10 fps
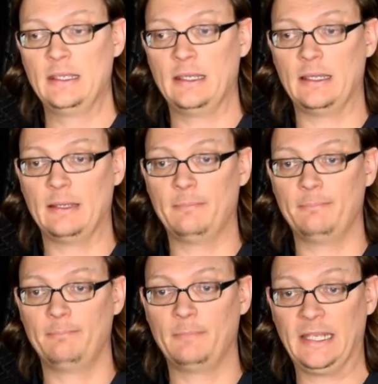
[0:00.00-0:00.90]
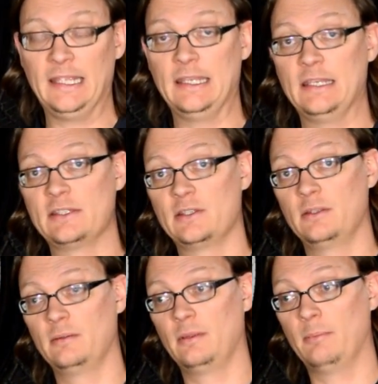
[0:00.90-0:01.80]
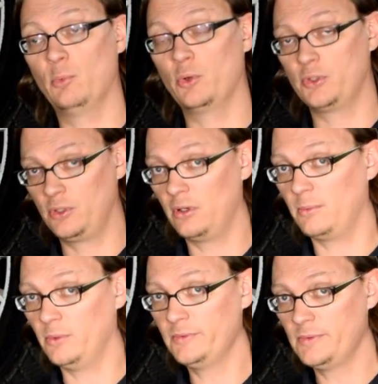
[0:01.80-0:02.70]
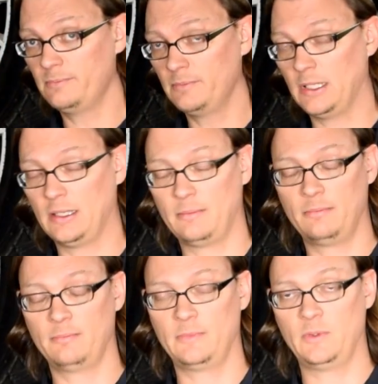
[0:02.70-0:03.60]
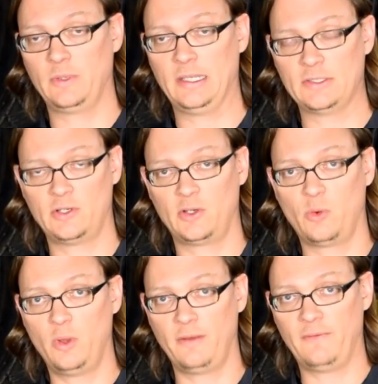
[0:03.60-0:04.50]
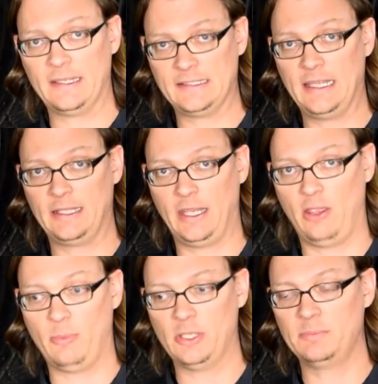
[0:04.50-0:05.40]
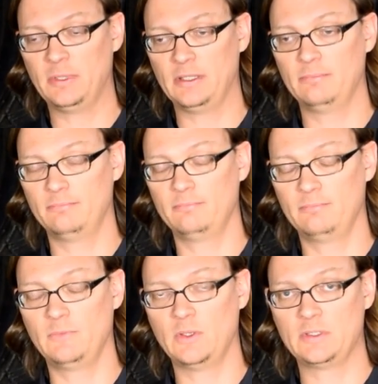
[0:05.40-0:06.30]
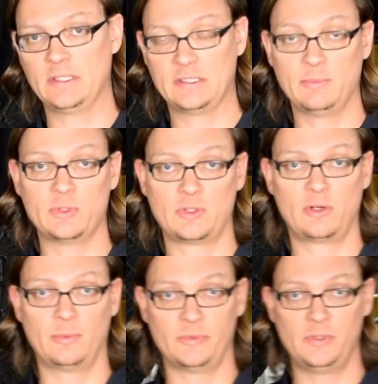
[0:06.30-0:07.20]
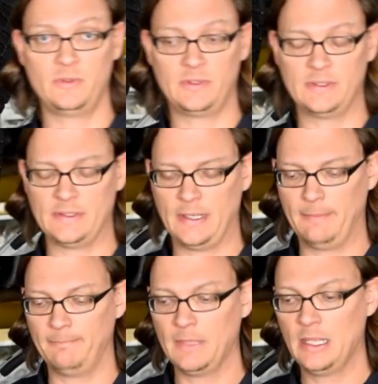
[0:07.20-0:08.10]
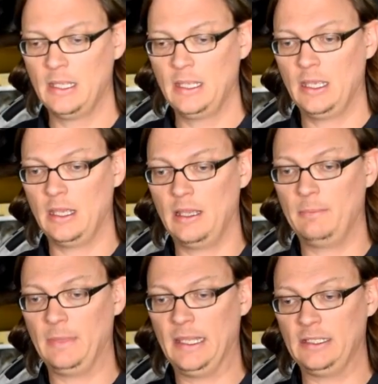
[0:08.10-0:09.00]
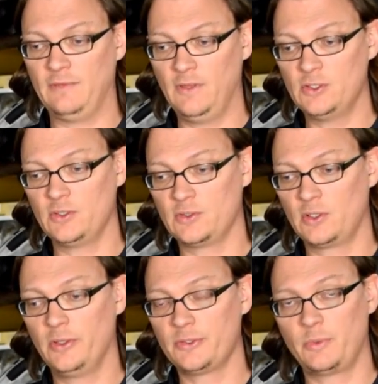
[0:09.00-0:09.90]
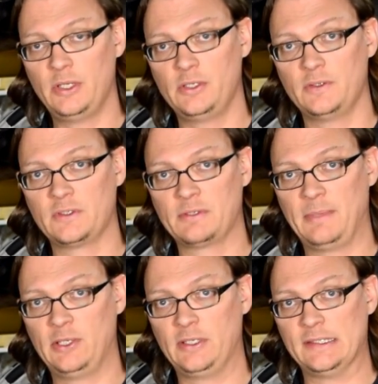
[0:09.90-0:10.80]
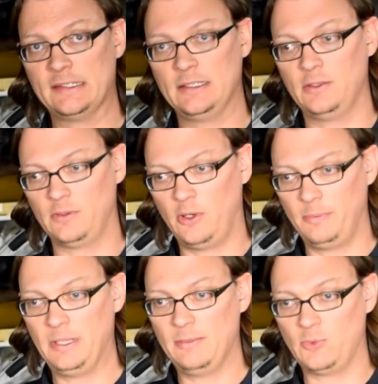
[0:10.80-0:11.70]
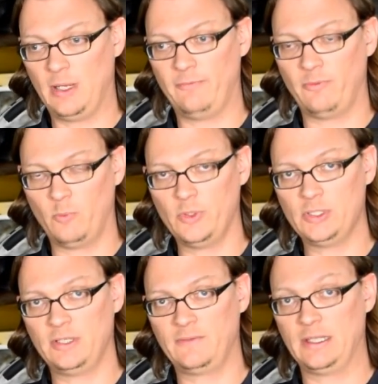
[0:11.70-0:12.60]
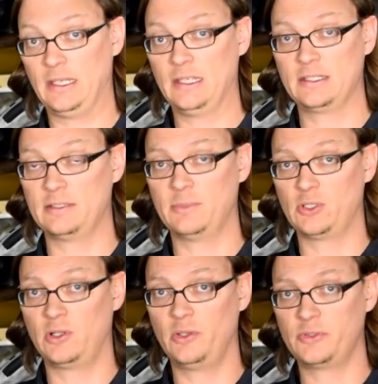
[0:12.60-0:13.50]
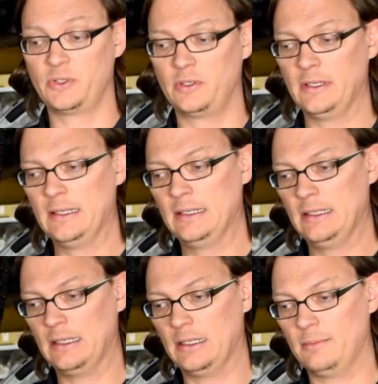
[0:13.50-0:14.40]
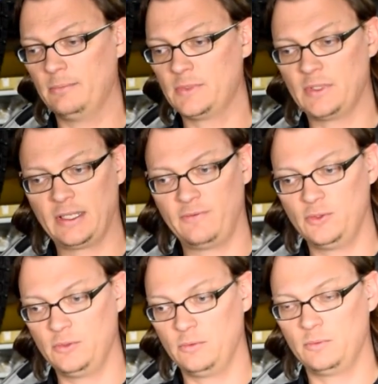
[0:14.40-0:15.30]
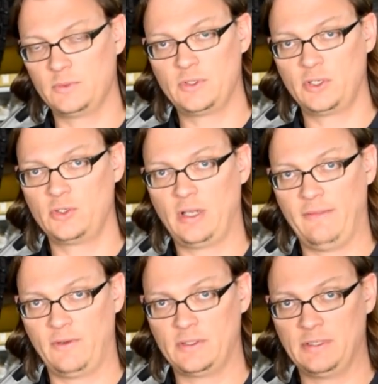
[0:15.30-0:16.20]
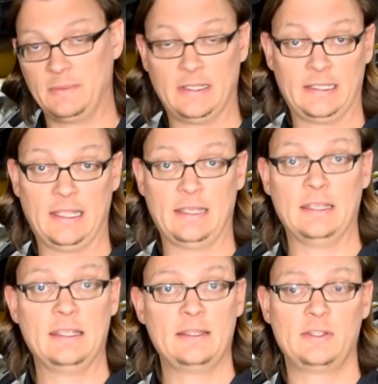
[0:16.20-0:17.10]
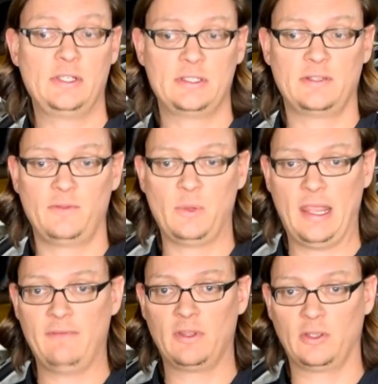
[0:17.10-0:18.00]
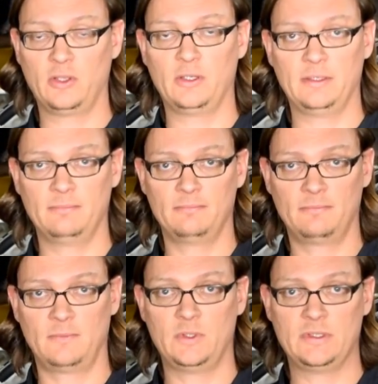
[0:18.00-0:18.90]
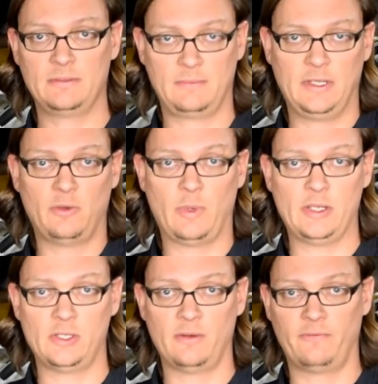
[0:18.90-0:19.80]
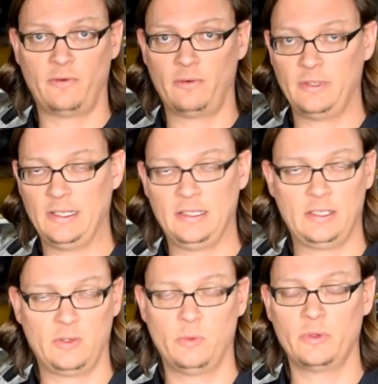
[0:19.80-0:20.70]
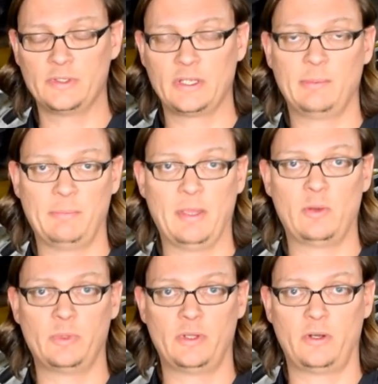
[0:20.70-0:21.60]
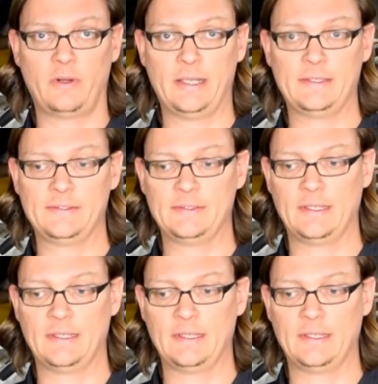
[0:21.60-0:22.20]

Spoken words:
But again, it is more durable, though again, it's hard to quantify exactly how much, but you know, it's the most durable tooth design. And the advantage of those close ratios especially is that, you know, the RPM drop from one shift to the next is much closer. So like if you do circuit driving or something like that, the chances of you having a good gear ratio for any corner is going to be better with RAs.